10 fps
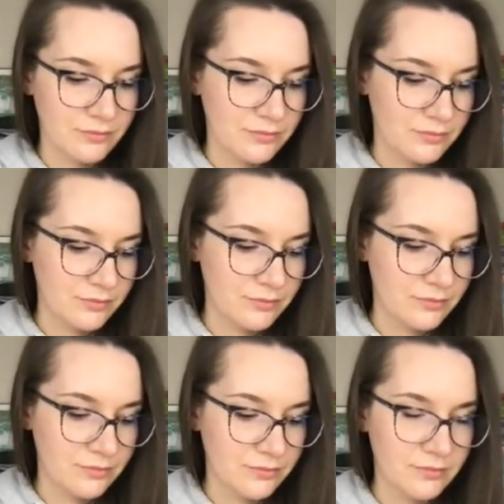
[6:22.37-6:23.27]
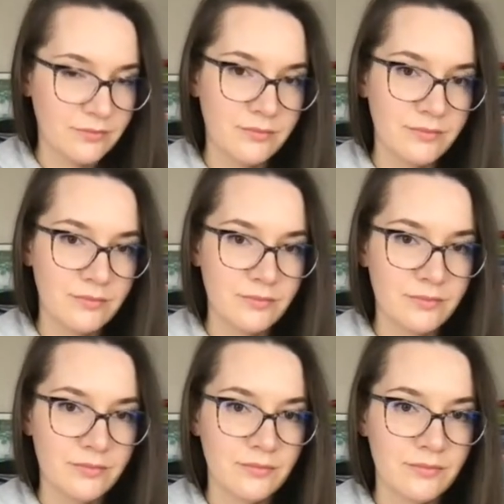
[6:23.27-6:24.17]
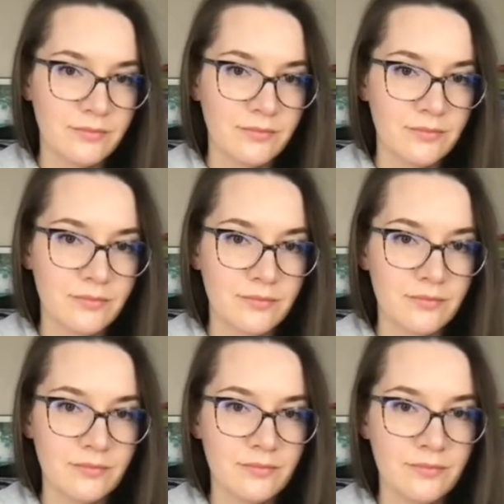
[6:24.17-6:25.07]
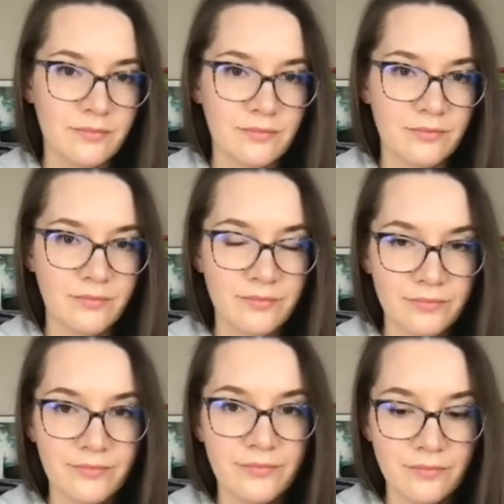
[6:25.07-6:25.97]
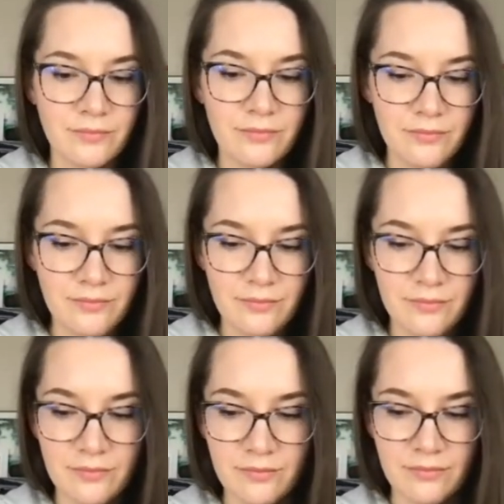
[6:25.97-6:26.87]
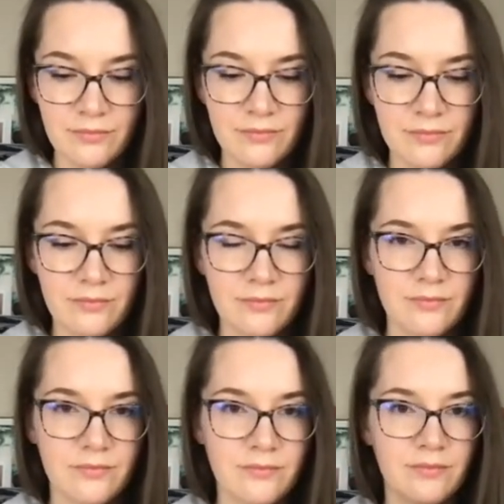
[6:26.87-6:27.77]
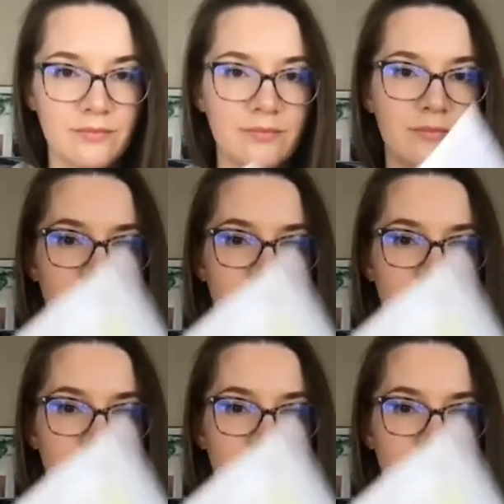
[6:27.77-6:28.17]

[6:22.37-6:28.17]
The person shown says nothing.